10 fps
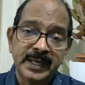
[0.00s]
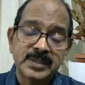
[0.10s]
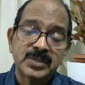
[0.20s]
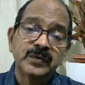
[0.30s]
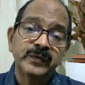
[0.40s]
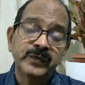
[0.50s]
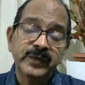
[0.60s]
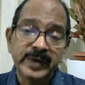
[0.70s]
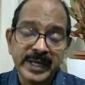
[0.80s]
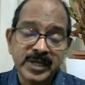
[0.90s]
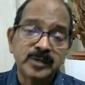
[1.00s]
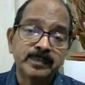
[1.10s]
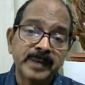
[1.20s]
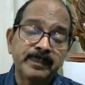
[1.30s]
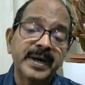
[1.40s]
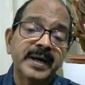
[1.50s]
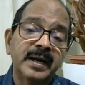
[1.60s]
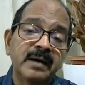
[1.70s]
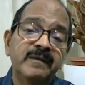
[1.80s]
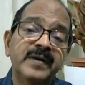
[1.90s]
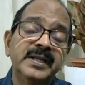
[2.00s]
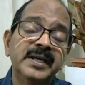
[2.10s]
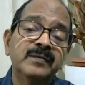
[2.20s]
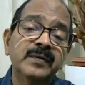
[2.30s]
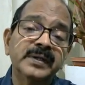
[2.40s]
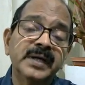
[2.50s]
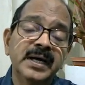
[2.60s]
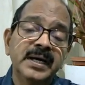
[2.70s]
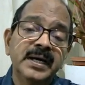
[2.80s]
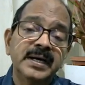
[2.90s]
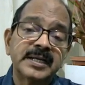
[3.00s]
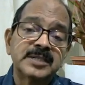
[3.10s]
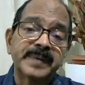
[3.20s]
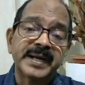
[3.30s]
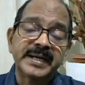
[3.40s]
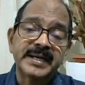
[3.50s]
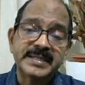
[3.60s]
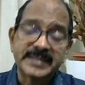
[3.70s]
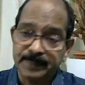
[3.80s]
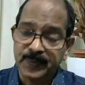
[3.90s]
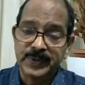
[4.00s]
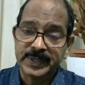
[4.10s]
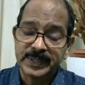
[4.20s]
So we need to prepare everything for the respiratory support.